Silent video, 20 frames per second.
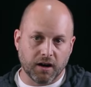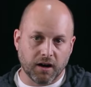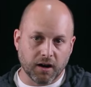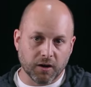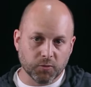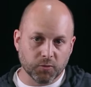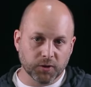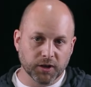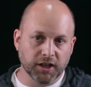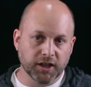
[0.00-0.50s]

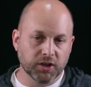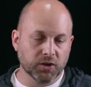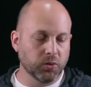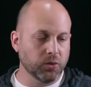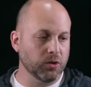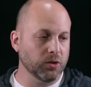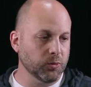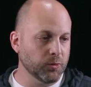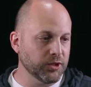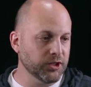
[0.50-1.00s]
are really
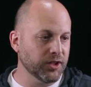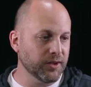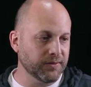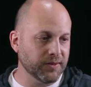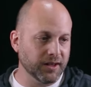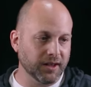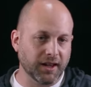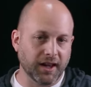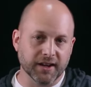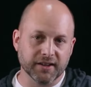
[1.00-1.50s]
cool when you have
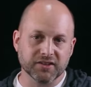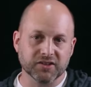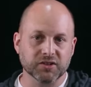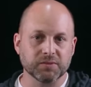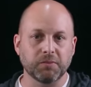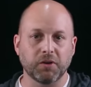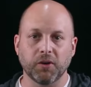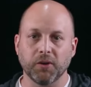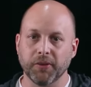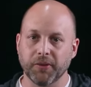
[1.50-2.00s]
a lot of
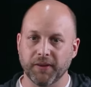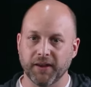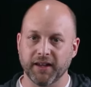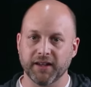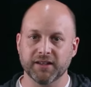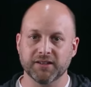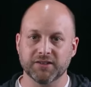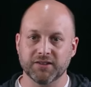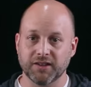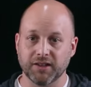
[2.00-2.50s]
small
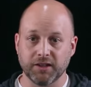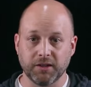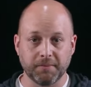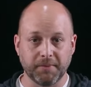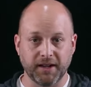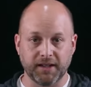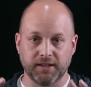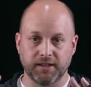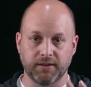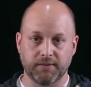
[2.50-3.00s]
things that you
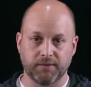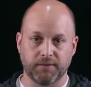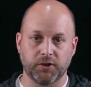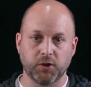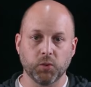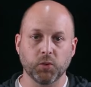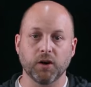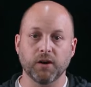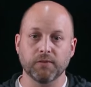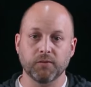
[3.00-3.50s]
might need
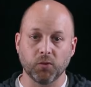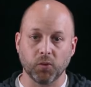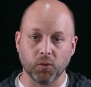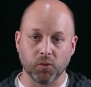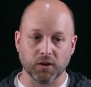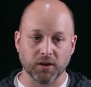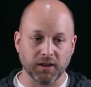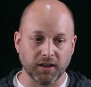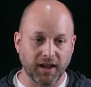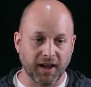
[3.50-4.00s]
few of
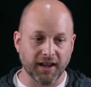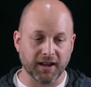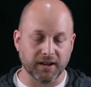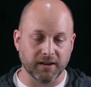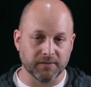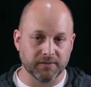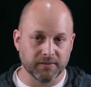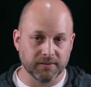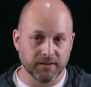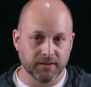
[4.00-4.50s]
or a lot
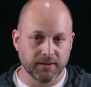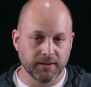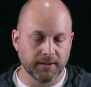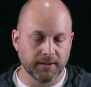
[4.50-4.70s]
of.